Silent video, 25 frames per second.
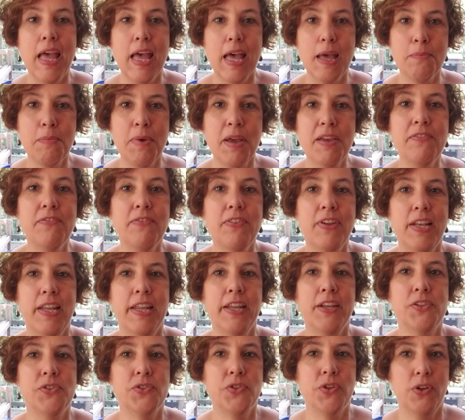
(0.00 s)
am I
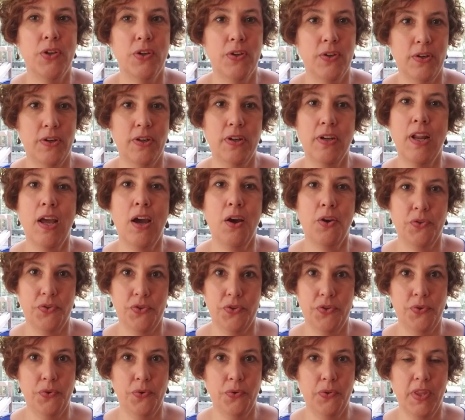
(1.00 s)
willing to learn how
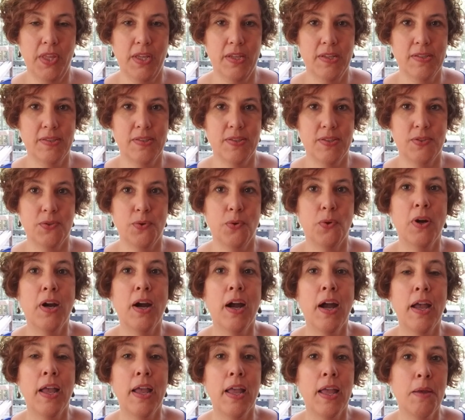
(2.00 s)
to do this,
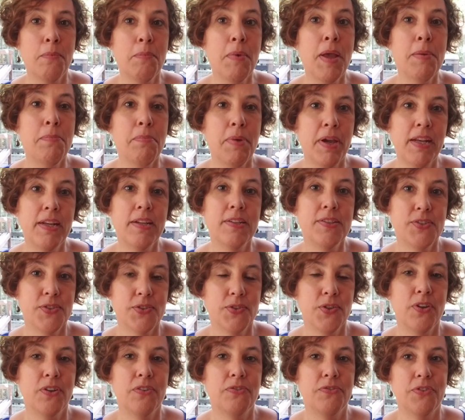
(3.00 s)
or am I better
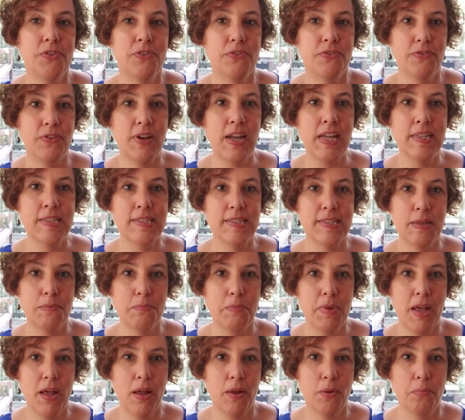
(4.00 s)
served to find
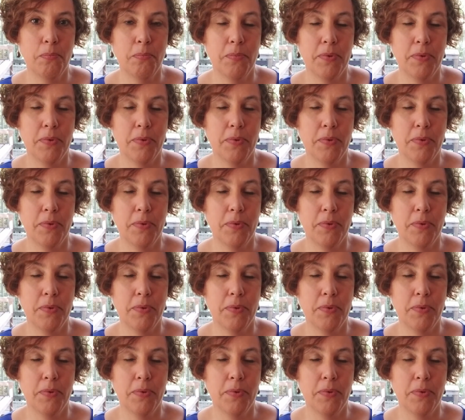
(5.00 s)
some help?